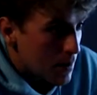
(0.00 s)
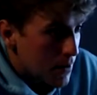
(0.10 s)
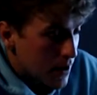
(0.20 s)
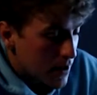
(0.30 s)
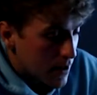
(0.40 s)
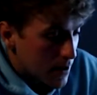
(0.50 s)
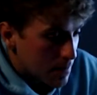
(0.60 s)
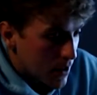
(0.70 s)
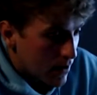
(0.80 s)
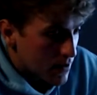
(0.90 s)
But
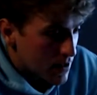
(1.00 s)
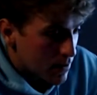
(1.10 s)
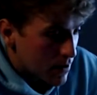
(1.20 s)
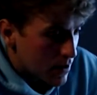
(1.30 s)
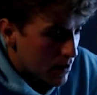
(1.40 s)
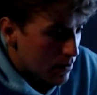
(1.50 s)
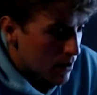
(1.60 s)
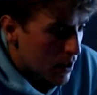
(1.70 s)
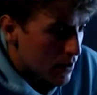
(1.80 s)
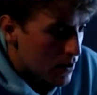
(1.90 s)
obviously with a
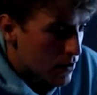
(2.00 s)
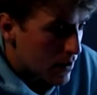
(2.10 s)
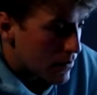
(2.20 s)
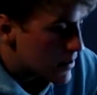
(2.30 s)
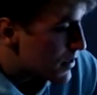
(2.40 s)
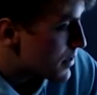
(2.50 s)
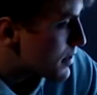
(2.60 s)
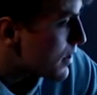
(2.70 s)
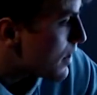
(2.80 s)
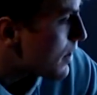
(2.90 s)
lot of new
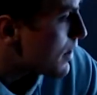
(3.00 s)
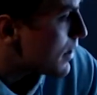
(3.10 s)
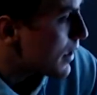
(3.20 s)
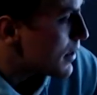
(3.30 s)
differences,